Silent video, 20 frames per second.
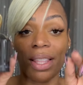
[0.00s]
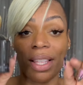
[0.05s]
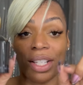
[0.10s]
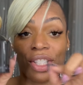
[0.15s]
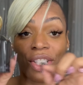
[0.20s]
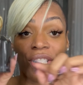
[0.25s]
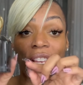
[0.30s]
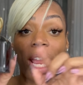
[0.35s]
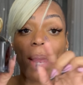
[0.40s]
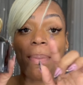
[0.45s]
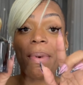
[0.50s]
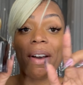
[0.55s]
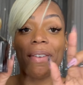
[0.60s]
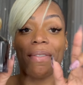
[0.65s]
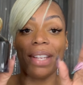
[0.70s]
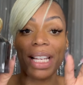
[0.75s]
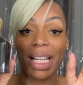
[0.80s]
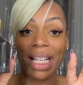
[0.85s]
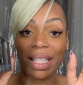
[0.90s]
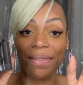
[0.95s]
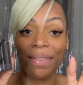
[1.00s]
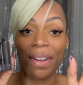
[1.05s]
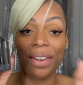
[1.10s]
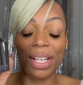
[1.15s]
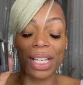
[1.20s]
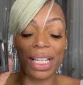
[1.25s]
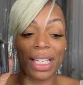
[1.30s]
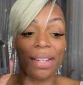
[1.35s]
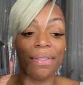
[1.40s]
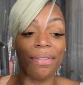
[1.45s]
shape of it is
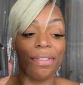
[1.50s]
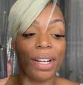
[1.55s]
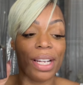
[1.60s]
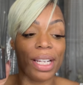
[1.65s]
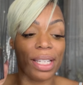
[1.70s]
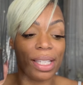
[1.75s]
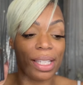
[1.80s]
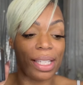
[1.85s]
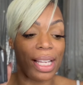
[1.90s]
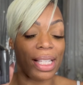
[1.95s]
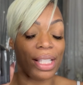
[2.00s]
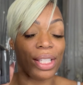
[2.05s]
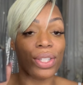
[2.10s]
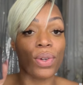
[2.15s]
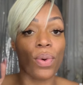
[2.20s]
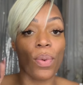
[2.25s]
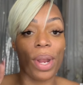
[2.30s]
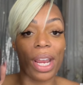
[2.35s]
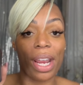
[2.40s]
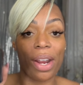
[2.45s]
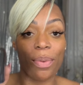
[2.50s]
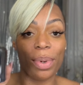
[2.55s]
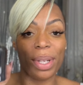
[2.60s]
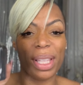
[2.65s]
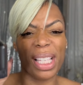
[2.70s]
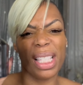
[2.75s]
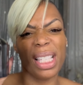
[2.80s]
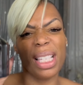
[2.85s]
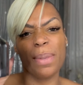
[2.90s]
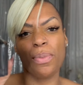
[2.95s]
very different. It's square. Well,
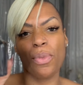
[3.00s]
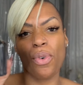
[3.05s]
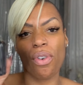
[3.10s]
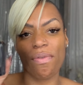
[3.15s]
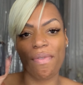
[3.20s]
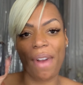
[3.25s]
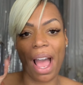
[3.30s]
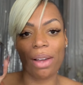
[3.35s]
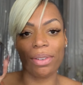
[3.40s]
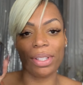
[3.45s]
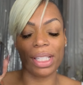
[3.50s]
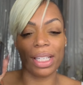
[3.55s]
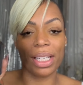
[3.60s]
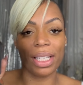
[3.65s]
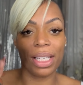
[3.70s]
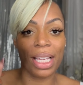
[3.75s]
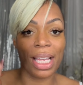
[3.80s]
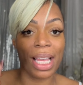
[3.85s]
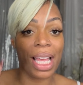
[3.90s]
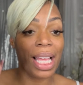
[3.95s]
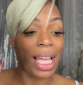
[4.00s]
this is more rounded.